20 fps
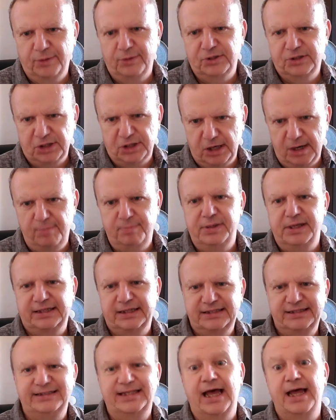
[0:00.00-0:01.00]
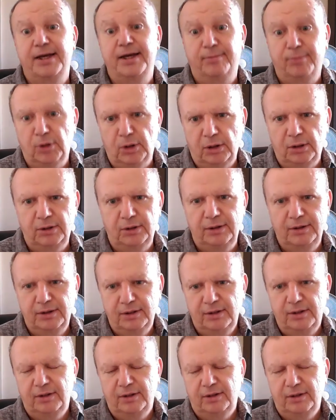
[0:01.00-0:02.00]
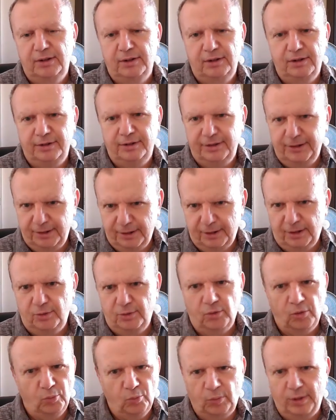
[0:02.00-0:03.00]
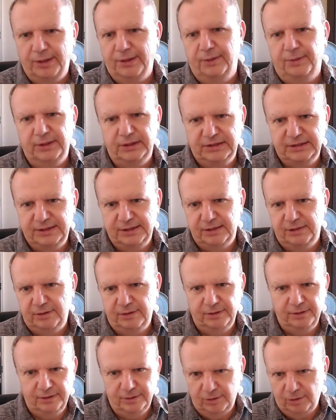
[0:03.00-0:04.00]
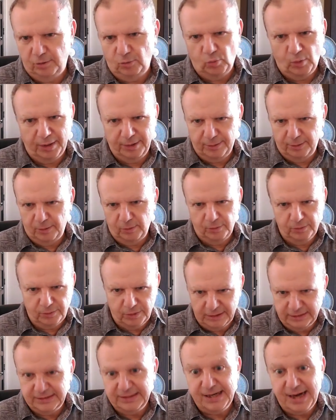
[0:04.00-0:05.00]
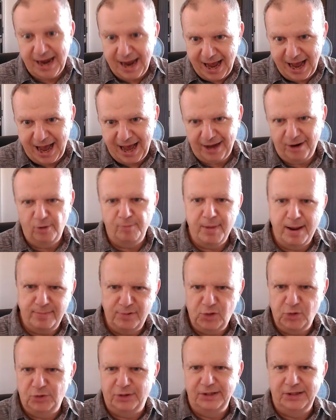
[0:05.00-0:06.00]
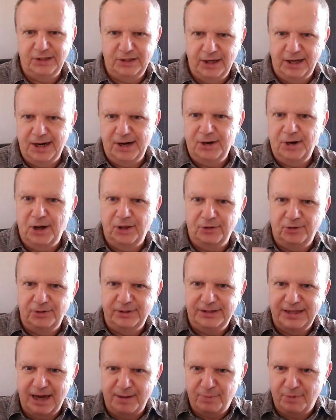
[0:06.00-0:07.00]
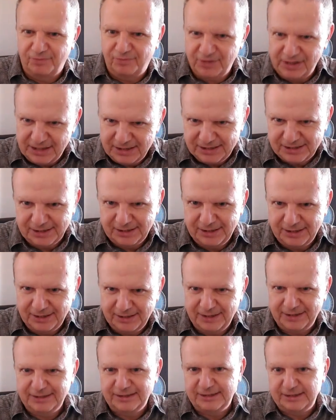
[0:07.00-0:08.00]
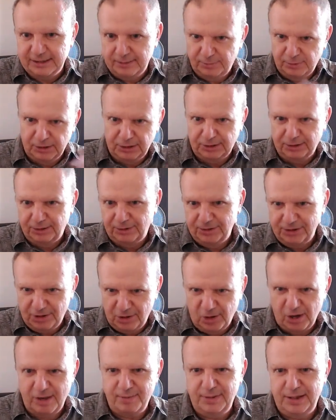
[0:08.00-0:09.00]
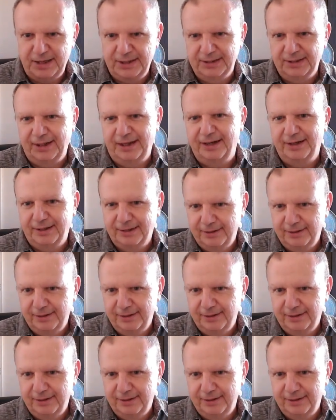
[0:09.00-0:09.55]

it's going to be extendable, or whether it's not, or maybe you can get another type of visa that's similar. You know what I mean? Like,